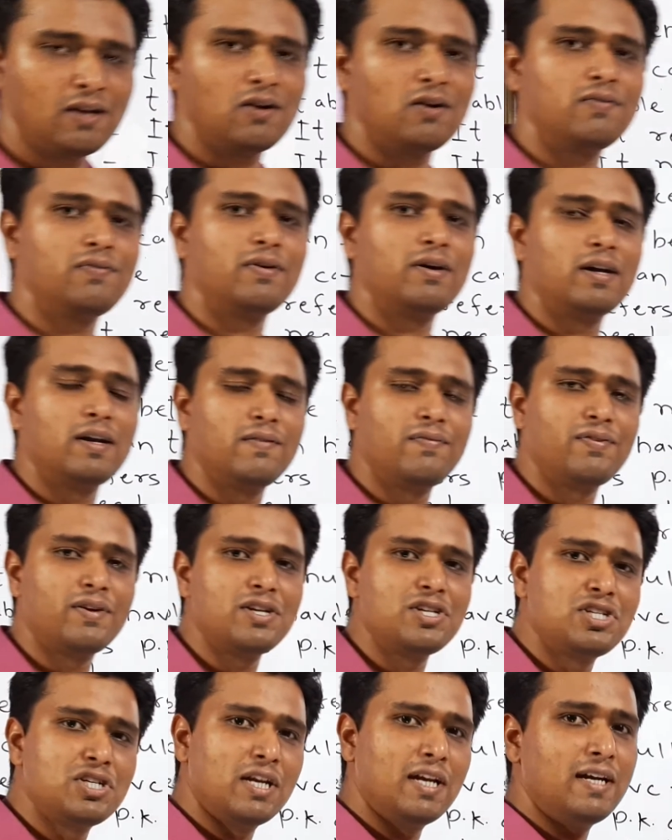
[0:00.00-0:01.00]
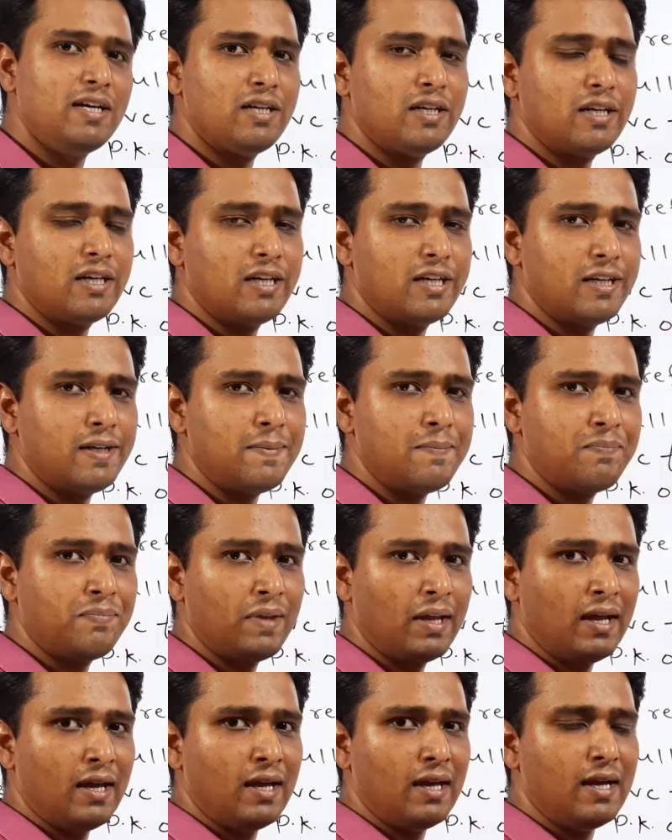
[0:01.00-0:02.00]
of referential integrity?
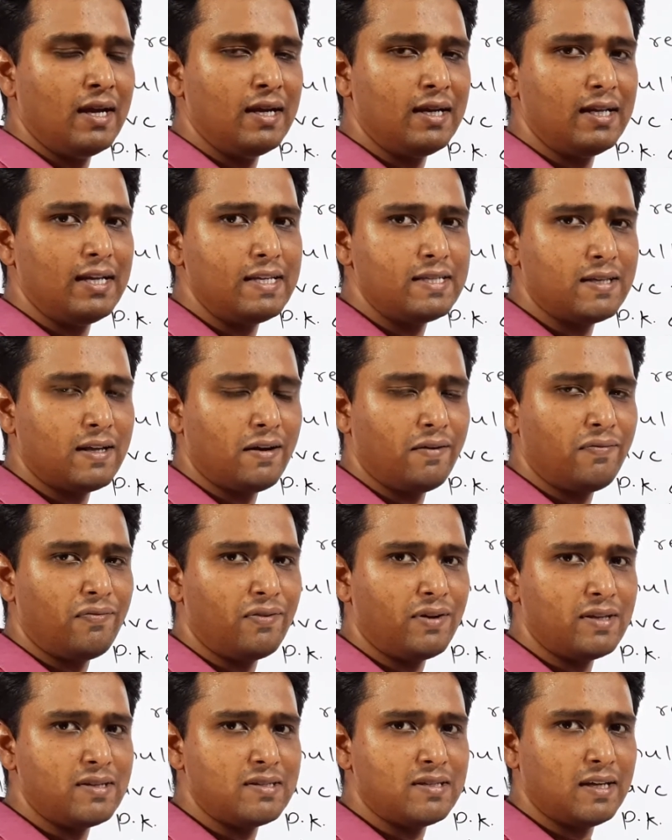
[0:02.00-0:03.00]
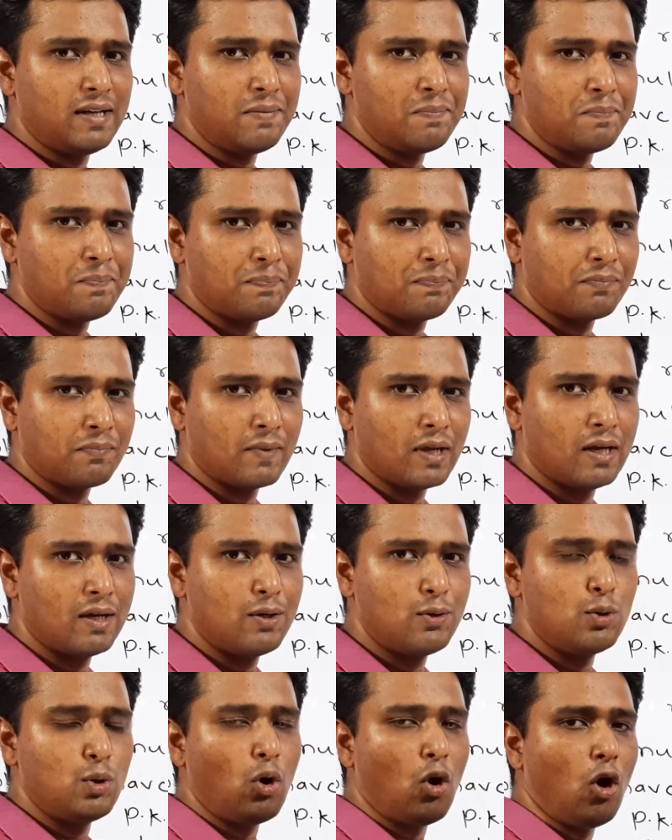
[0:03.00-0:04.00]
It is referencing
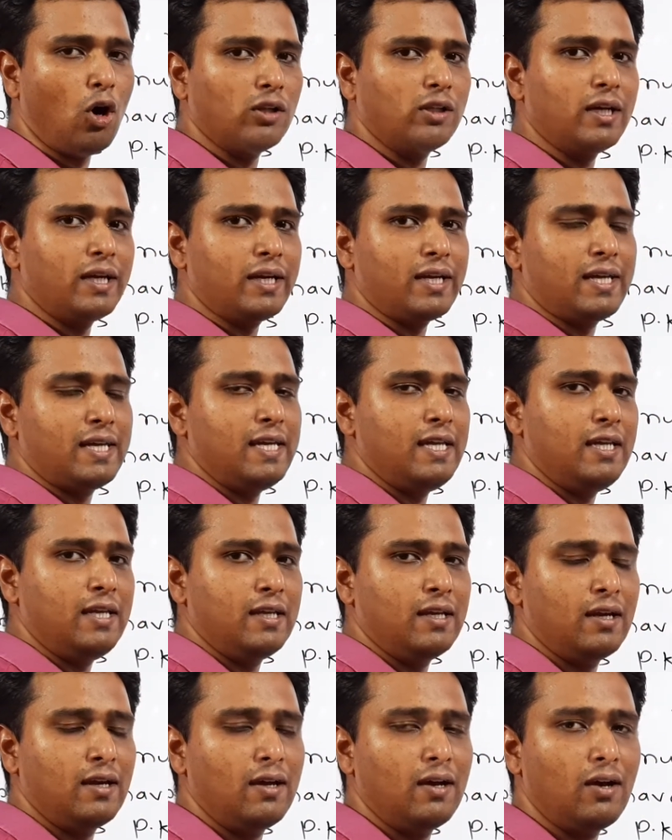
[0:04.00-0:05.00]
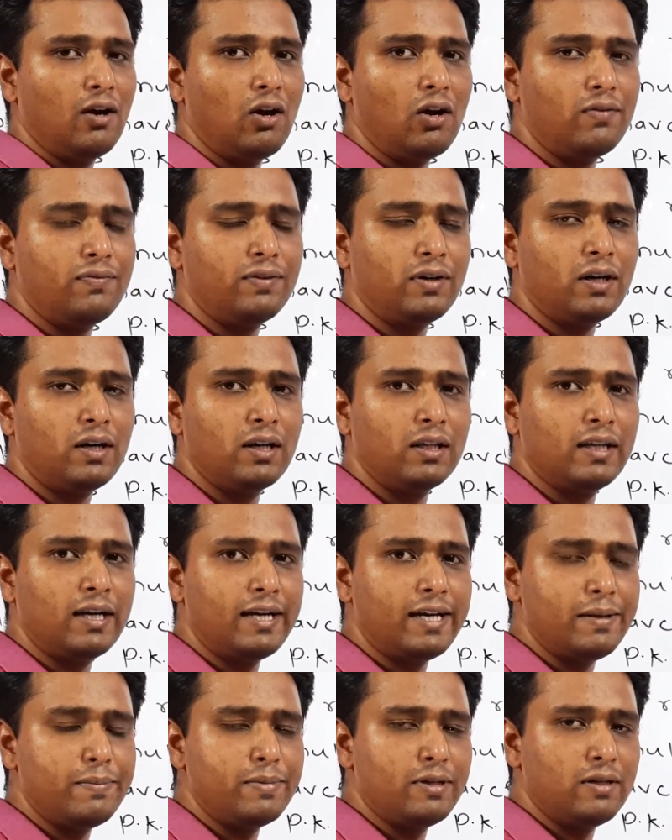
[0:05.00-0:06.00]
to other key of another
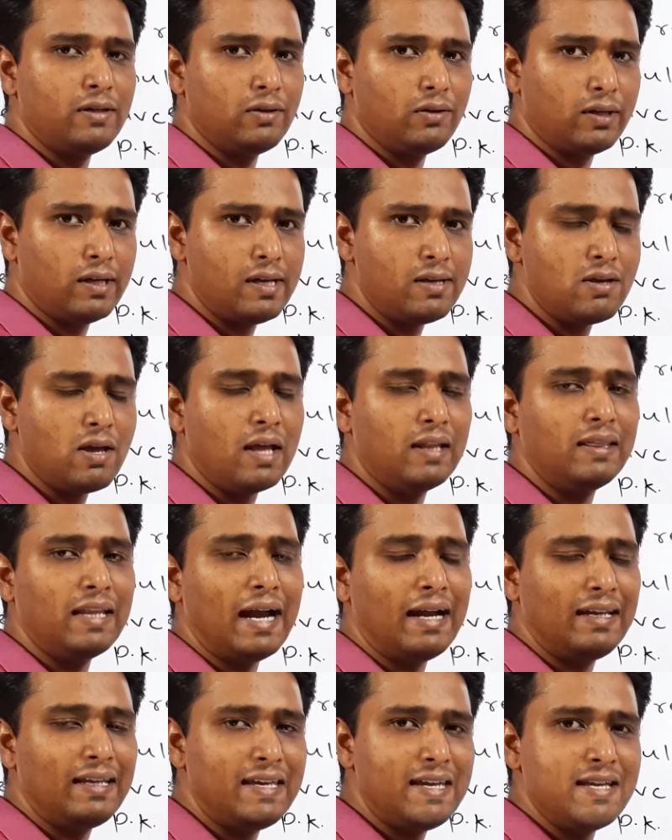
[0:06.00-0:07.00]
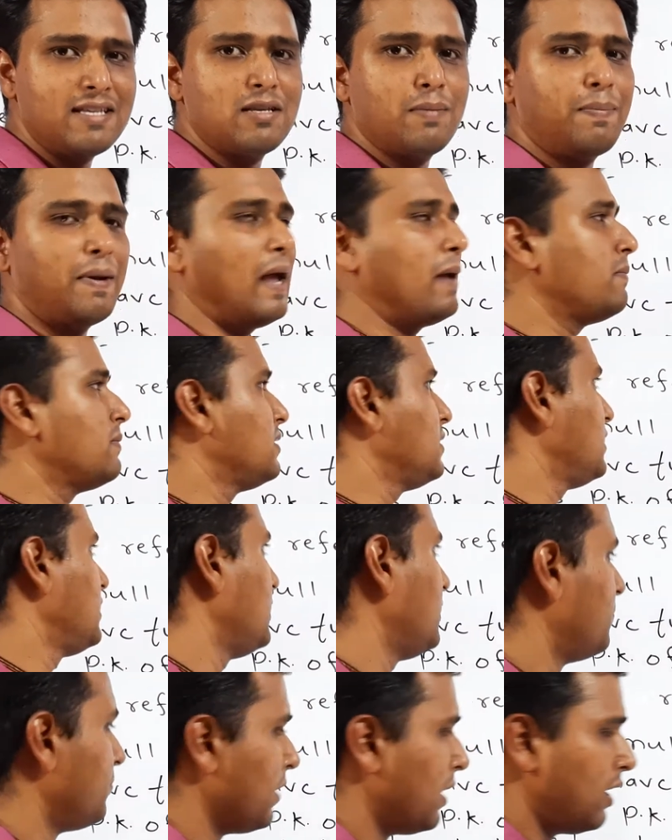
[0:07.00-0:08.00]
table, okay, and that key is a primary
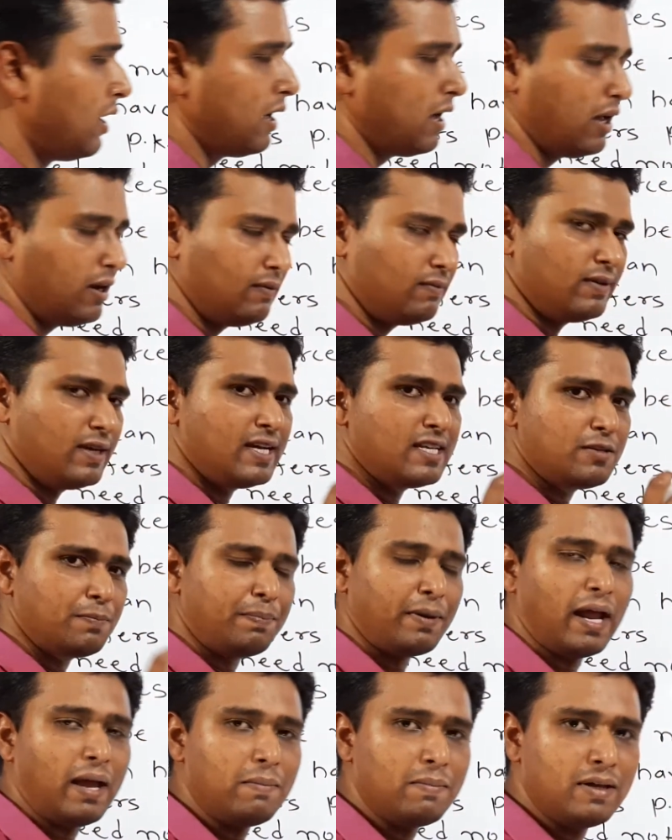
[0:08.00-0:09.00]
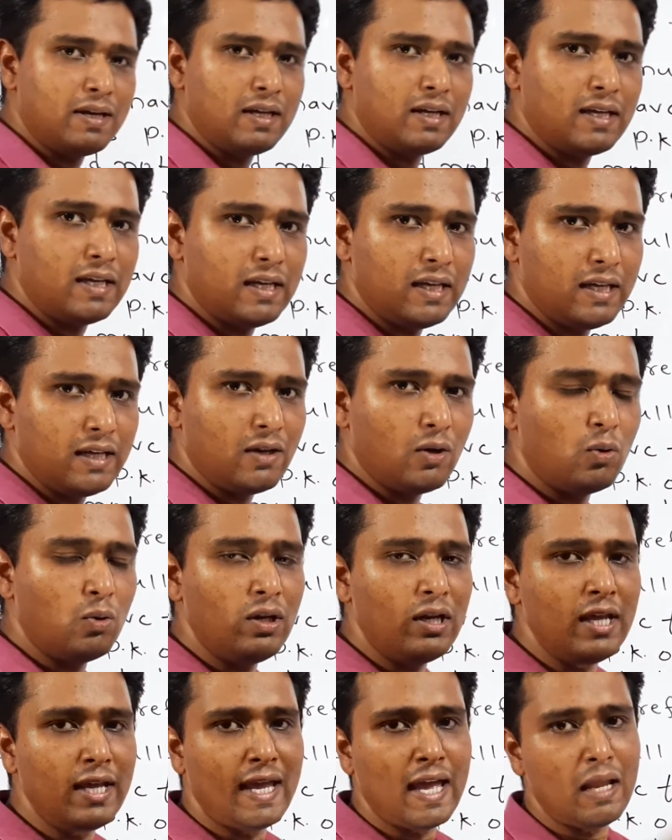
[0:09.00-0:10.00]
key. Always primary key
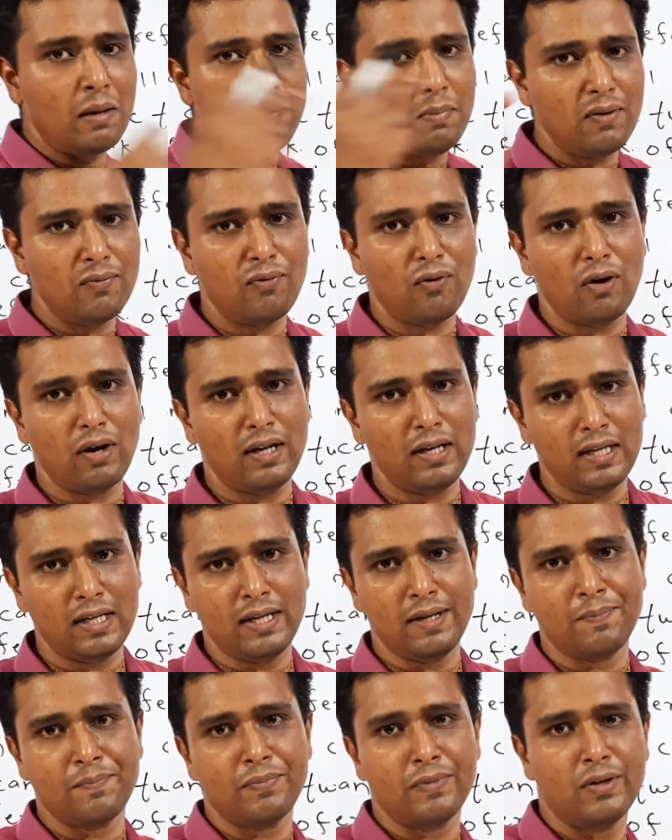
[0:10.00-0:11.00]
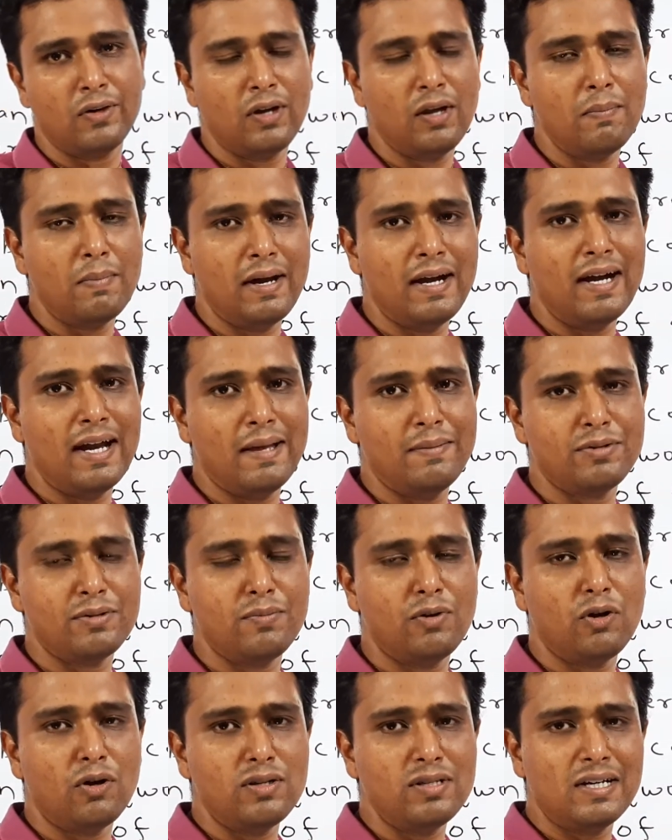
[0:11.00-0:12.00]
only can be a foreign key, okay, many times,
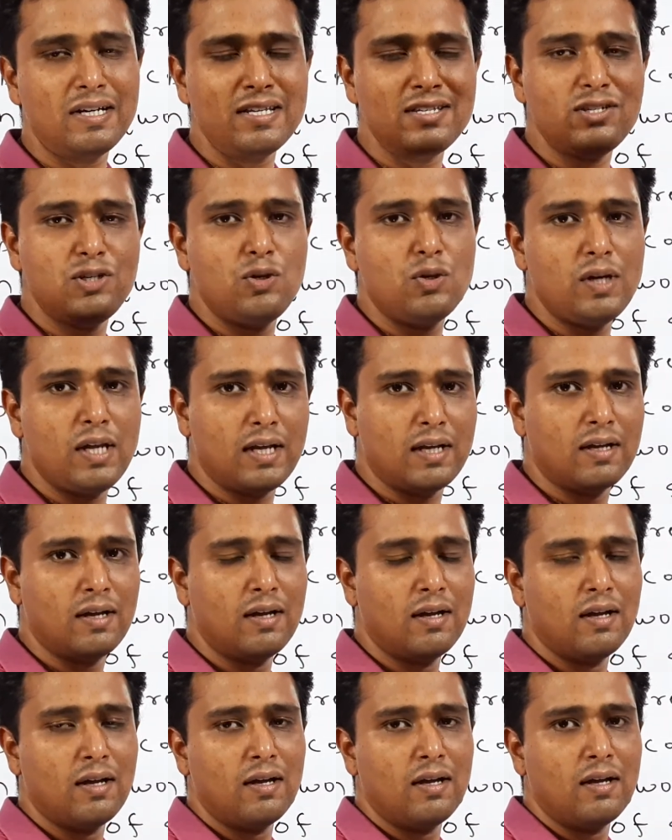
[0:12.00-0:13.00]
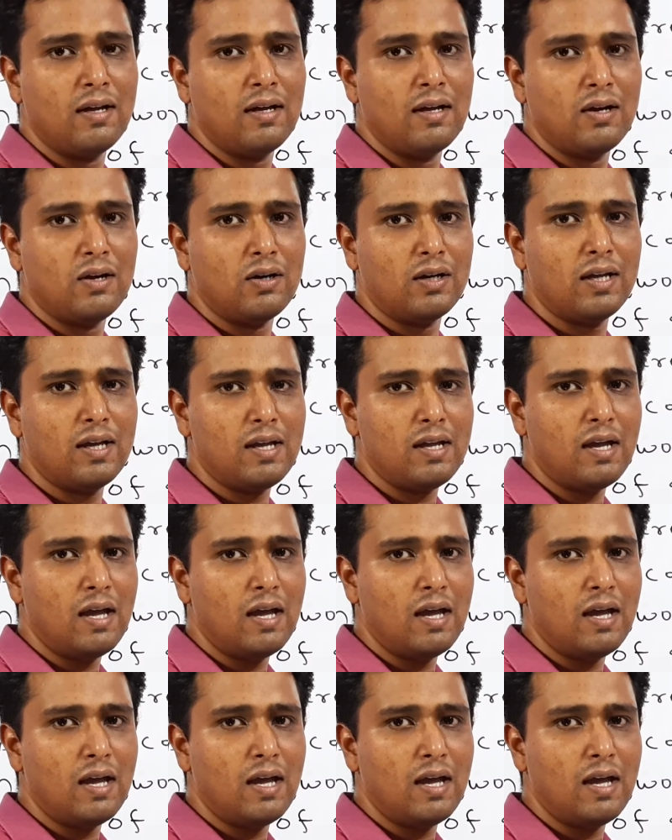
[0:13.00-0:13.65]
because it is unique, okay,